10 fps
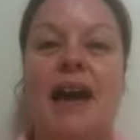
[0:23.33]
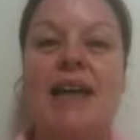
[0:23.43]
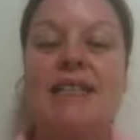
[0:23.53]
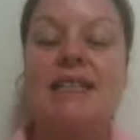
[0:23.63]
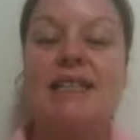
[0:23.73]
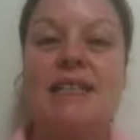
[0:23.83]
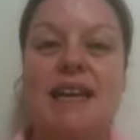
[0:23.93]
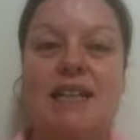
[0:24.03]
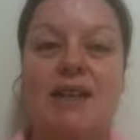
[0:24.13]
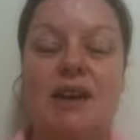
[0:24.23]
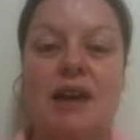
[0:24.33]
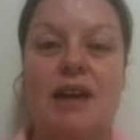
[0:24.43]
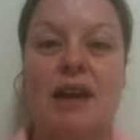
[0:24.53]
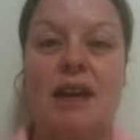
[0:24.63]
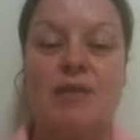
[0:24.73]
understanding
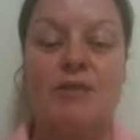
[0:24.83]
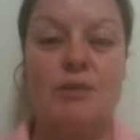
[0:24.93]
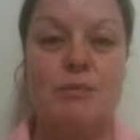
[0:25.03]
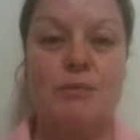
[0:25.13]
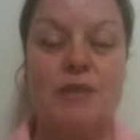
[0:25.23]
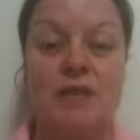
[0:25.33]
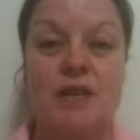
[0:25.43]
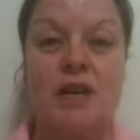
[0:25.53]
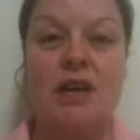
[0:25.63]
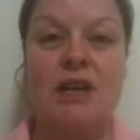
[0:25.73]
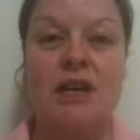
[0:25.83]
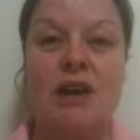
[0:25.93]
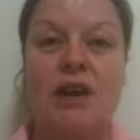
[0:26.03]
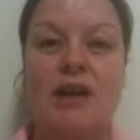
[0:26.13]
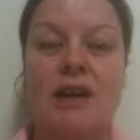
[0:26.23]
from the
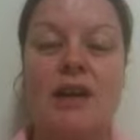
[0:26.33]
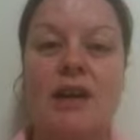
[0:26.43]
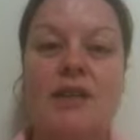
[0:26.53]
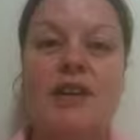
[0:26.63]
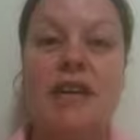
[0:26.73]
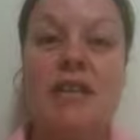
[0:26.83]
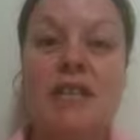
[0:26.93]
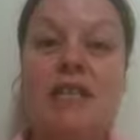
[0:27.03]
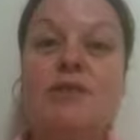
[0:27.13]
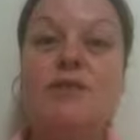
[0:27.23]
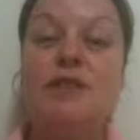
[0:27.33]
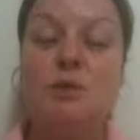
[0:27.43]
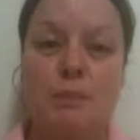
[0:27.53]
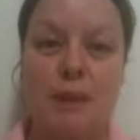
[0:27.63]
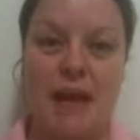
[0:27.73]
sideline the
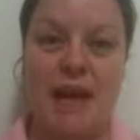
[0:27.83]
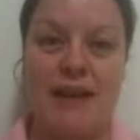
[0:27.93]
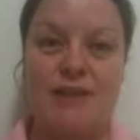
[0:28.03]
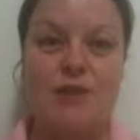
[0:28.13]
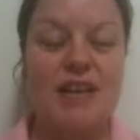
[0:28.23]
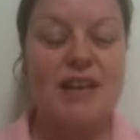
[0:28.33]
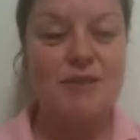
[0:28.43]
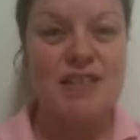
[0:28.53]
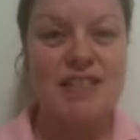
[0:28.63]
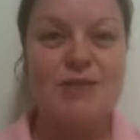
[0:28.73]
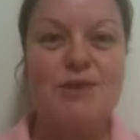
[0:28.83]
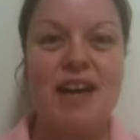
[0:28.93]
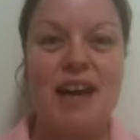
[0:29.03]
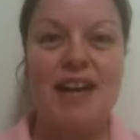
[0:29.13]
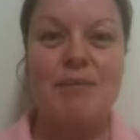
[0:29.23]
individual players on every single
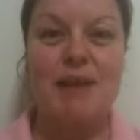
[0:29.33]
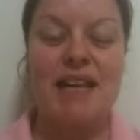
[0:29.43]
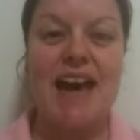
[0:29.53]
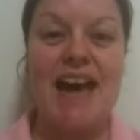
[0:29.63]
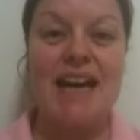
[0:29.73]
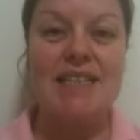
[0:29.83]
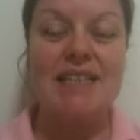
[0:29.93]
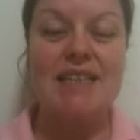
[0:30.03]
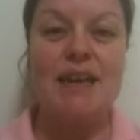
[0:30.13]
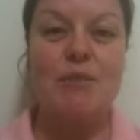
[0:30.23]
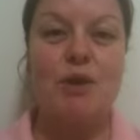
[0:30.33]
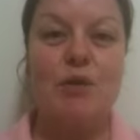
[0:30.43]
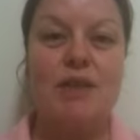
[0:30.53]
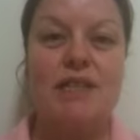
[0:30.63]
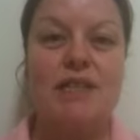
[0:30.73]
game, and as the game
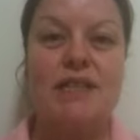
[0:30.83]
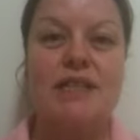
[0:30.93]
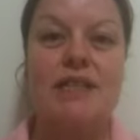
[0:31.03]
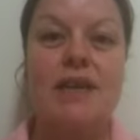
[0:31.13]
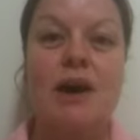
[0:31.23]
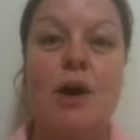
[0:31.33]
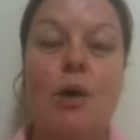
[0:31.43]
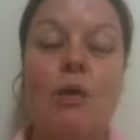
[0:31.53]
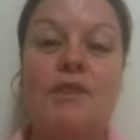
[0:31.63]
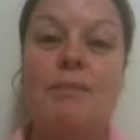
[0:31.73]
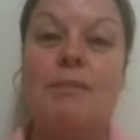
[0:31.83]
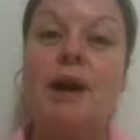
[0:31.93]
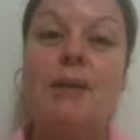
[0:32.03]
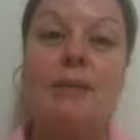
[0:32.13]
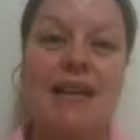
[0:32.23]
progresses, what their
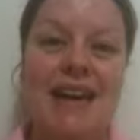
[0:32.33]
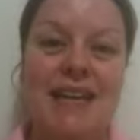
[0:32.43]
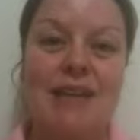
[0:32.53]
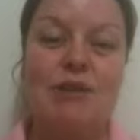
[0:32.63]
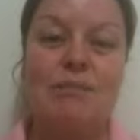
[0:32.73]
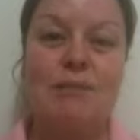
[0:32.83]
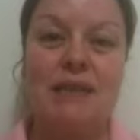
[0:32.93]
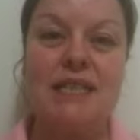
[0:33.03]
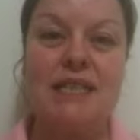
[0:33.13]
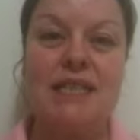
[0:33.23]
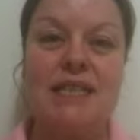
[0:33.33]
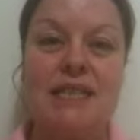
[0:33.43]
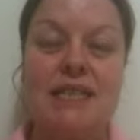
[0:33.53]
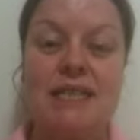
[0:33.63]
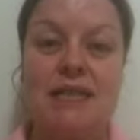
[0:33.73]
biomechanical ability is
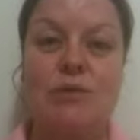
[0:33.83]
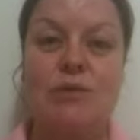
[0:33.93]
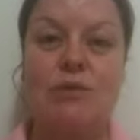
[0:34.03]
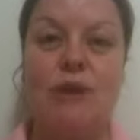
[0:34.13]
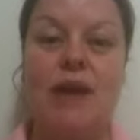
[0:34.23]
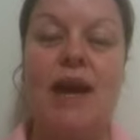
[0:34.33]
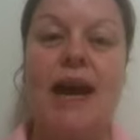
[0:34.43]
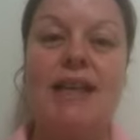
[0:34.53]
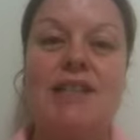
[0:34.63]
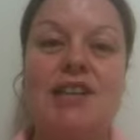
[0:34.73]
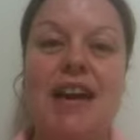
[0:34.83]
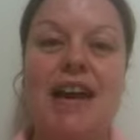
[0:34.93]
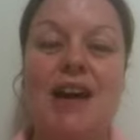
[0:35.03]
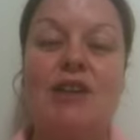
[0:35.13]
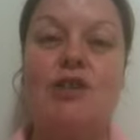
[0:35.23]
and skill as to
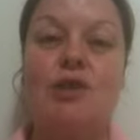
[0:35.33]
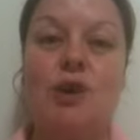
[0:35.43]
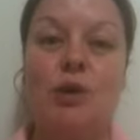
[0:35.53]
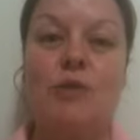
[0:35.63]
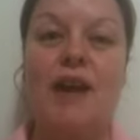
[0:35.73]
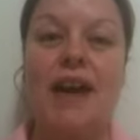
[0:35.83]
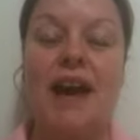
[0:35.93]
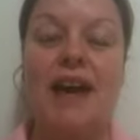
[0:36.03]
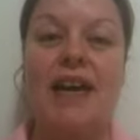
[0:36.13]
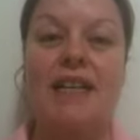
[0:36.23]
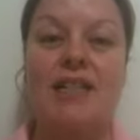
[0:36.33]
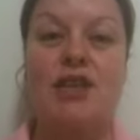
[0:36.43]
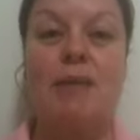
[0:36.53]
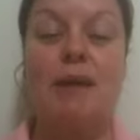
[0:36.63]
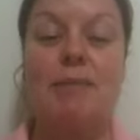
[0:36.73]
how controlled they are each
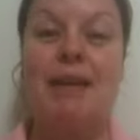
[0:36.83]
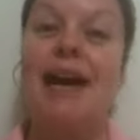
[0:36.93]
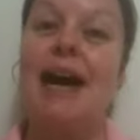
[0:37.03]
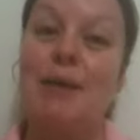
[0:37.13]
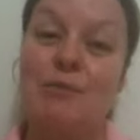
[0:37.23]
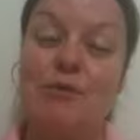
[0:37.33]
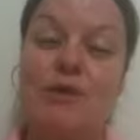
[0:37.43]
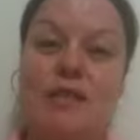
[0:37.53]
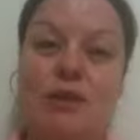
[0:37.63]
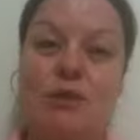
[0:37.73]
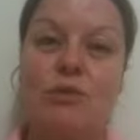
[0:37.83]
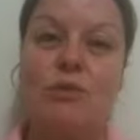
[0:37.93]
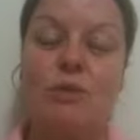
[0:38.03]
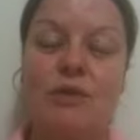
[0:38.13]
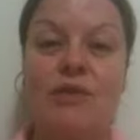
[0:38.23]
time they become physical
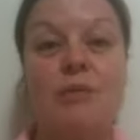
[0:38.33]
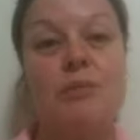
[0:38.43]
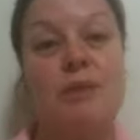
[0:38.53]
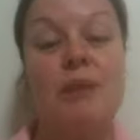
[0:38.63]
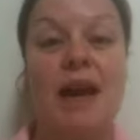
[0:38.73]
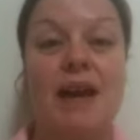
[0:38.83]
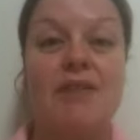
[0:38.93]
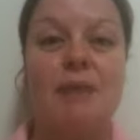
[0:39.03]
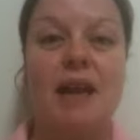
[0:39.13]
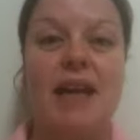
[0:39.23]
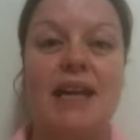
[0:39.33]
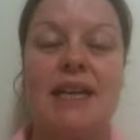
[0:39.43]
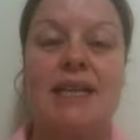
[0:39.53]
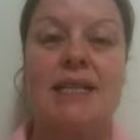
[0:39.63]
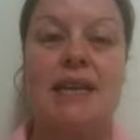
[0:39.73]
with the player they're playing
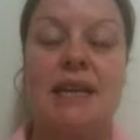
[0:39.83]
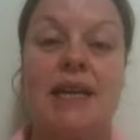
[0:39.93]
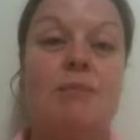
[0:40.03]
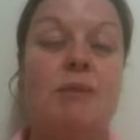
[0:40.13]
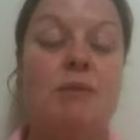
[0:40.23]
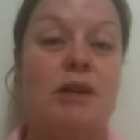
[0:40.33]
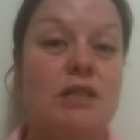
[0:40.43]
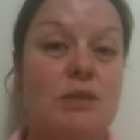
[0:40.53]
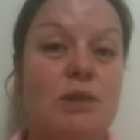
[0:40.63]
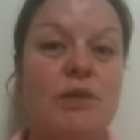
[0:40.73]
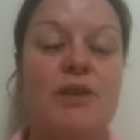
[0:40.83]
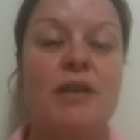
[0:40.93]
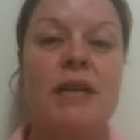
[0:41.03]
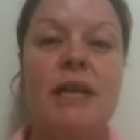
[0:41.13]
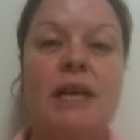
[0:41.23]
against. And keep in mind as well
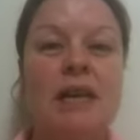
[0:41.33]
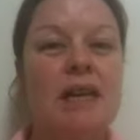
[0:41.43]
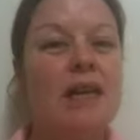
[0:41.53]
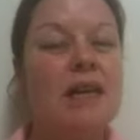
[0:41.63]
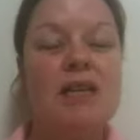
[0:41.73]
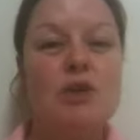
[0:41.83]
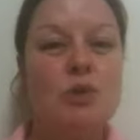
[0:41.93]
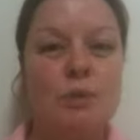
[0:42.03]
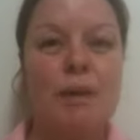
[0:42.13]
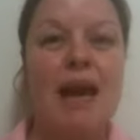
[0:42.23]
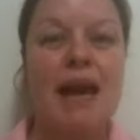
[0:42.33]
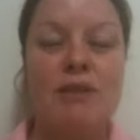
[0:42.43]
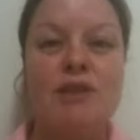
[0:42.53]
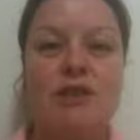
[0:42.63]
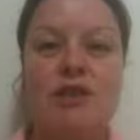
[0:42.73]
that a shorter player
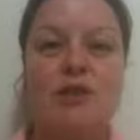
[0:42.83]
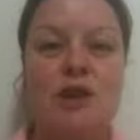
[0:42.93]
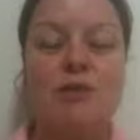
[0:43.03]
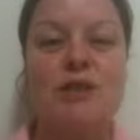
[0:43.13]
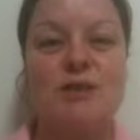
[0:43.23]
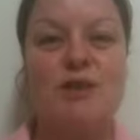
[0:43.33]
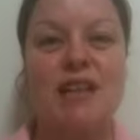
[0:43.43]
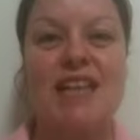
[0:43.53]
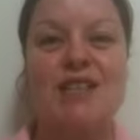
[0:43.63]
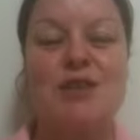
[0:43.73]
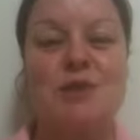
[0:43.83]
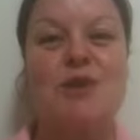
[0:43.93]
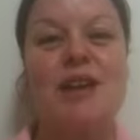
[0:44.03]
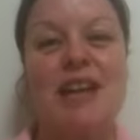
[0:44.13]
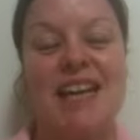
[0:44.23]
is going to struggle differently
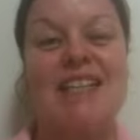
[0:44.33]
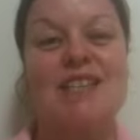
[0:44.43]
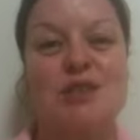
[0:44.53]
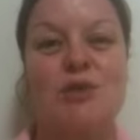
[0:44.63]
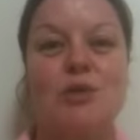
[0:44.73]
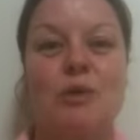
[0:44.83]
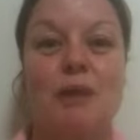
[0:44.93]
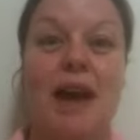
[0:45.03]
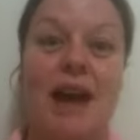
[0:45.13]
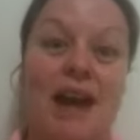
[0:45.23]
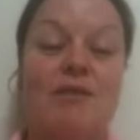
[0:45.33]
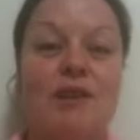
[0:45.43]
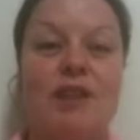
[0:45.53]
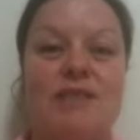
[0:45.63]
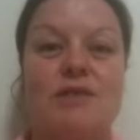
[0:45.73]
against a taller player, and
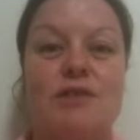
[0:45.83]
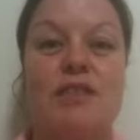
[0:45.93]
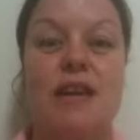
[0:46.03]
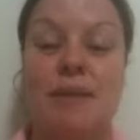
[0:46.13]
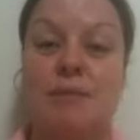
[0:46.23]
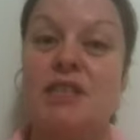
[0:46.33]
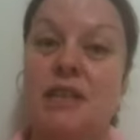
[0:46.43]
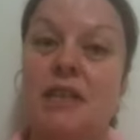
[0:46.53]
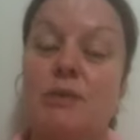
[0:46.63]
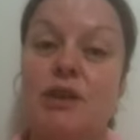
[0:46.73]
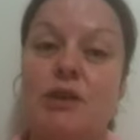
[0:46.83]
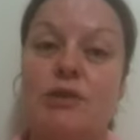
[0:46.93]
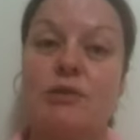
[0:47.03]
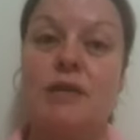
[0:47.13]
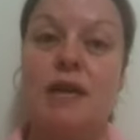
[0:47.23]
vice versa. And particularly when
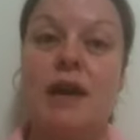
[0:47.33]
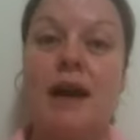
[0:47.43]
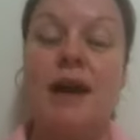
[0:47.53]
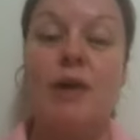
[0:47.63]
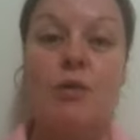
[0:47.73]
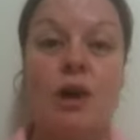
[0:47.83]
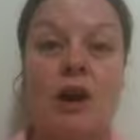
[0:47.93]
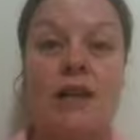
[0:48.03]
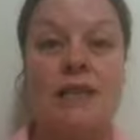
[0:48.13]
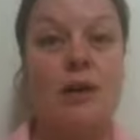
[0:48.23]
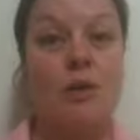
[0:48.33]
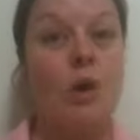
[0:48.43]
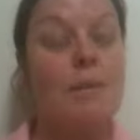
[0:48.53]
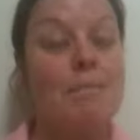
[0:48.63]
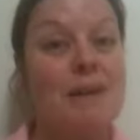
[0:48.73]
girls or guys are
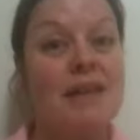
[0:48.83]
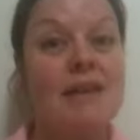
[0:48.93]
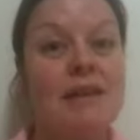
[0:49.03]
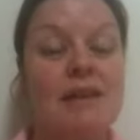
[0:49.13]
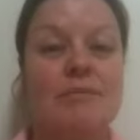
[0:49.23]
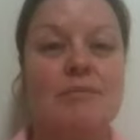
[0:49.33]
quite big,